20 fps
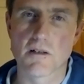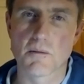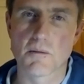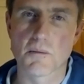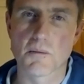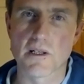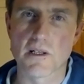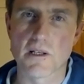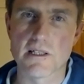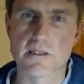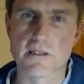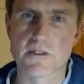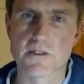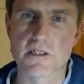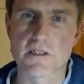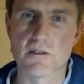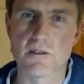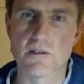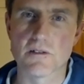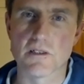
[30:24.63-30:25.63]
place of
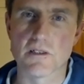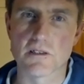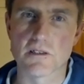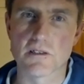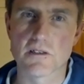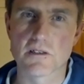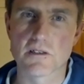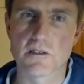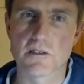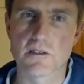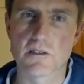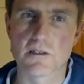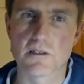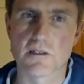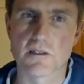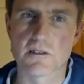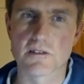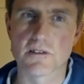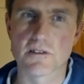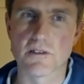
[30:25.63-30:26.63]
stillness.
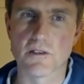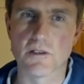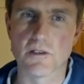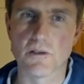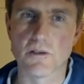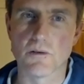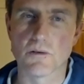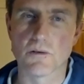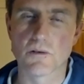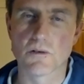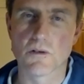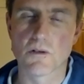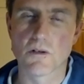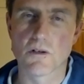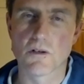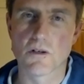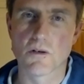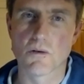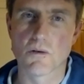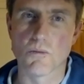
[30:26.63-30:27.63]
And so
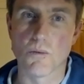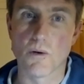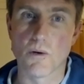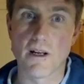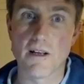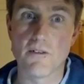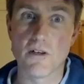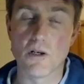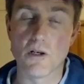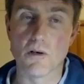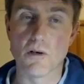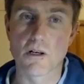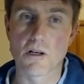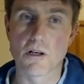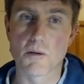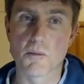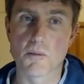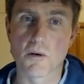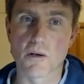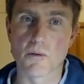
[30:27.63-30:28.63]
whatever you
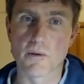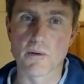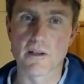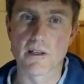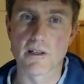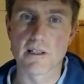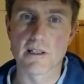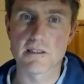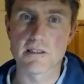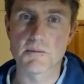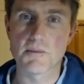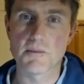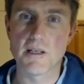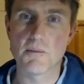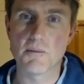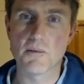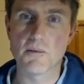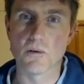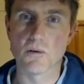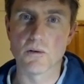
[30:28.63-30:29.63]
look upon, whether that's
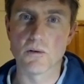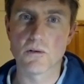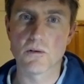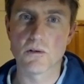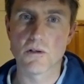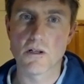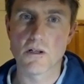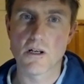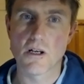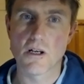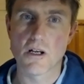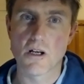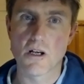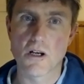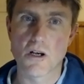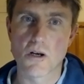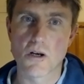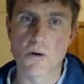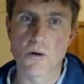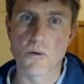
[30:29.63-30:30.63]
people
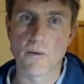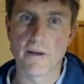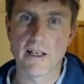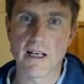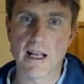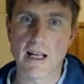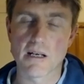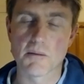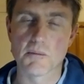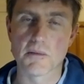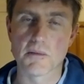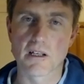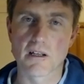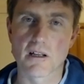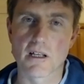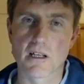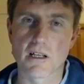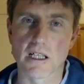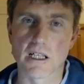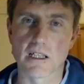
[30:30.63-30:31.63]
or inanimate
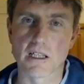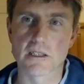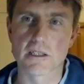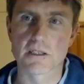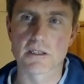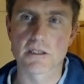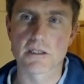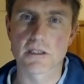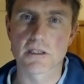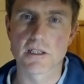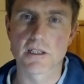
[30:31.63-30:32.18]
things,